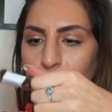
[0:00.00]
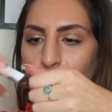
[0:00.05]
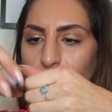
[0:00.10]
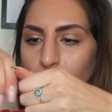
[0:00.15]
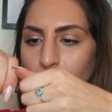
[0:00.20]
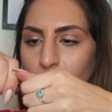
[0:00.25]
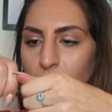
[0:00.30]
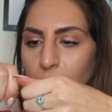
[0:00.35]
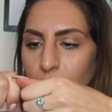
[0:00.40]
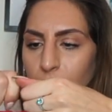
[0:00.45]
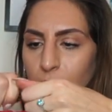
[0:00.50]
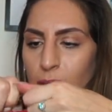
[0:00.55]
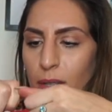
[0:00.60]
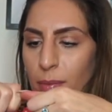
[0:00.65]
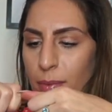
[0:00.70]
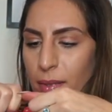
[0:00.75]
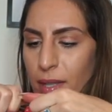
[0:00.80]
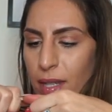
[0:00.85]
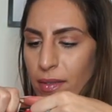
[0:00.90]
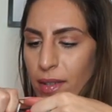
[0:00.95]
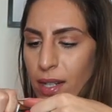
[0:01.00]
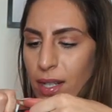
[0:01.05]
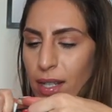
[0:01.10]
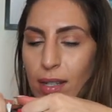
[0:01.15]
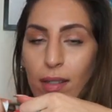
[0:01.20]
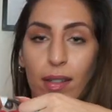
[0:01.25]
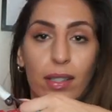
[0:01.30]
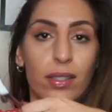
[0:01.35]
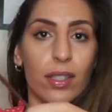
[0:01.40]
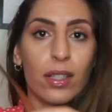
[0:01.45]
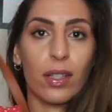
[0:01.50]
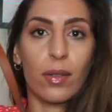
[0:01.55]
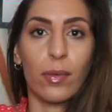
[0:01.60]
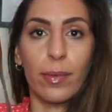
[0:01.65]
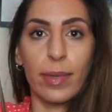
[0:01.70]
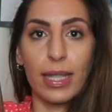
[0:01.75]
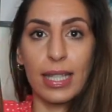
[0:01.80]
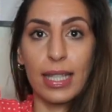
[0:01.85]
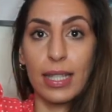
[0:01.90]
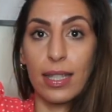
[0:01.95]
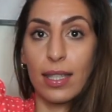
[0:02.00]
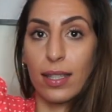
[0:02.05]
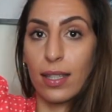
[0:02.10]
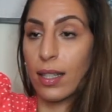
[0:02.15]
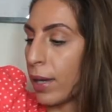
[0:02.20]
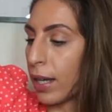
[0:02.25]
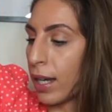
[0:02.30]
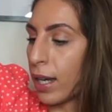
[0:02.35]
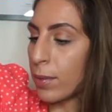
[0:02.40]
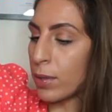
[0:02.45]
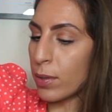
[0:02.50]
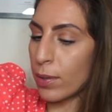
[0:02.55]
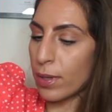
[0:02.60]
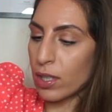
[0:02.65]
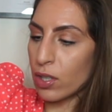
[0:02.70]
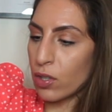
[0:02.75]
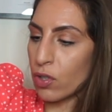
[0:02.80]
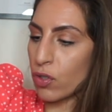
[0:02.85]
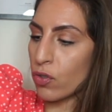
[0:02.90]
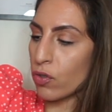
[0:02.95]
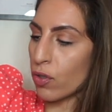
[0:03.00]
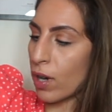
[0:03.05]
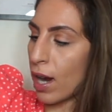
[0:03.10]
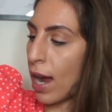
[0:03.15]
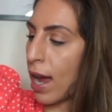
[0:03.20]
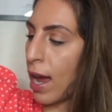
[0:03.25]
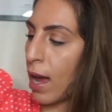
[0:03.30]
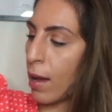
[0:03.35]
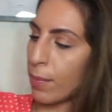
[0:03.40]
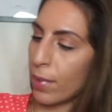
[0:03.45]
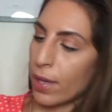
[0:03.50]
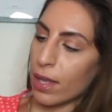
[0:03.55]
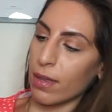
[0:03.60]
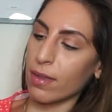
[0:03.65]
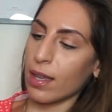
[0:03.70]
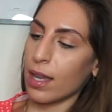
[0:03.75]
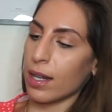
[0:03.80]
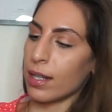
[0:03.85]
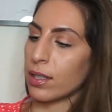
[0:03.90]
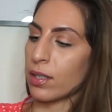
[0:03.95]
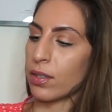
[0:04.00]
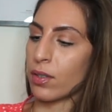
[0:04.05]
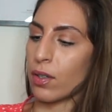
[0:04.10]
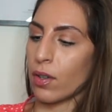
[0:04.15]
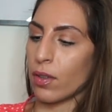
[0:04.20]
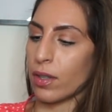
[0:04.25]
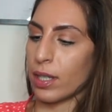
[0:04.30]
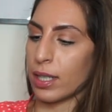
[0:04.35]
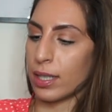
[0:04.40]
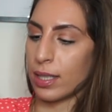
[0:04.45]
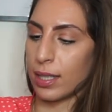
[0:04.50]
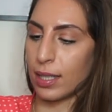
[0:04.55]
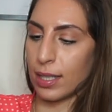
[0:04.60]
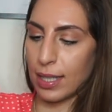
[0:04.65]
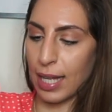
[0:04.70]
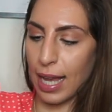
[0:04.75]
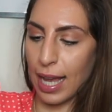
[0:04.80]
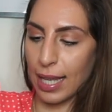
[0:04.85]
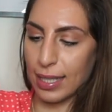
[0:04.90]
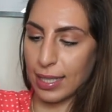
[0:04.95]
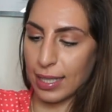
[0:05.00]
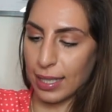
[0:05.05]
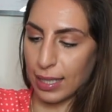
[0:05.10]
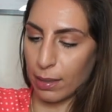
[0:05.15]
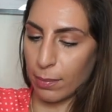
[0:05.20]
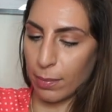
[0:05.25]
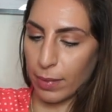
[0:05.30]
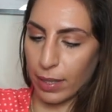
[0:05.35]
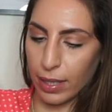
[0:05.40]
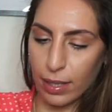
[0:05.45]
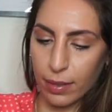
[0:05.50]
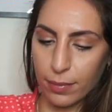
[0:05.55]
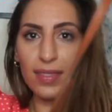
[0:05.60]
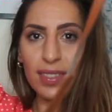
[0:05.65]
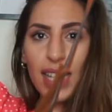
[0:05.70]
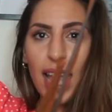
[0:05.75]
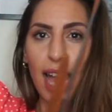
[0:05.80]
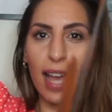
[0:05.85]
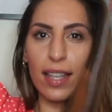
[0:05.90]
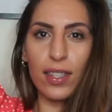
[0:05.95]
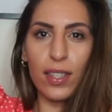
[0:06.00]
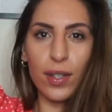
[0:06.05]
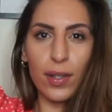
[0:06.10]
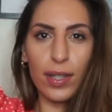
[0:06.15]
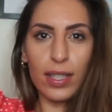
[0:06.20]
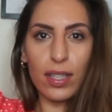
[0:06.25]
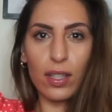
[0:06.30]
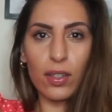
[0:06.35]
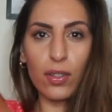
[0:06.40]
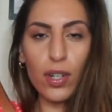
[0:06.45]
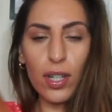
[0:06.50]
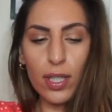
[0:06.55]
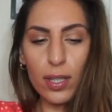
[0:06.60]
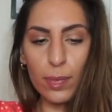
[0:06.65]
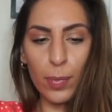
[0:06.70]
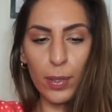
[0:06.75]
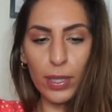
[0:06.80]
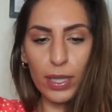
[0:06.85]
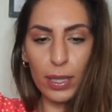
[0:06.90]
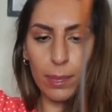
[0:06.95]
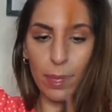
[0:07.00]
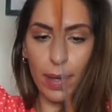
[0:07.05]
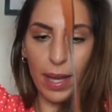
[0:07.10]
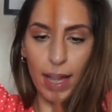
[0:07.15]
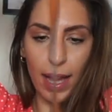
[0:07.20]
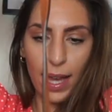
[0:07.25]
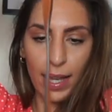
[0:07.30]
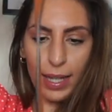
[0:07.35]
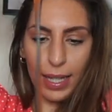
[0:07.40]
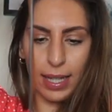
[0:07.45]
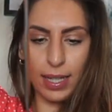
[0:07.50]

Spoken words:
I can't open that right now. I don't know where my scissors are. It comes with a strap and then it's got this tassel-y bit. Yeah, so it's a crossbody bag.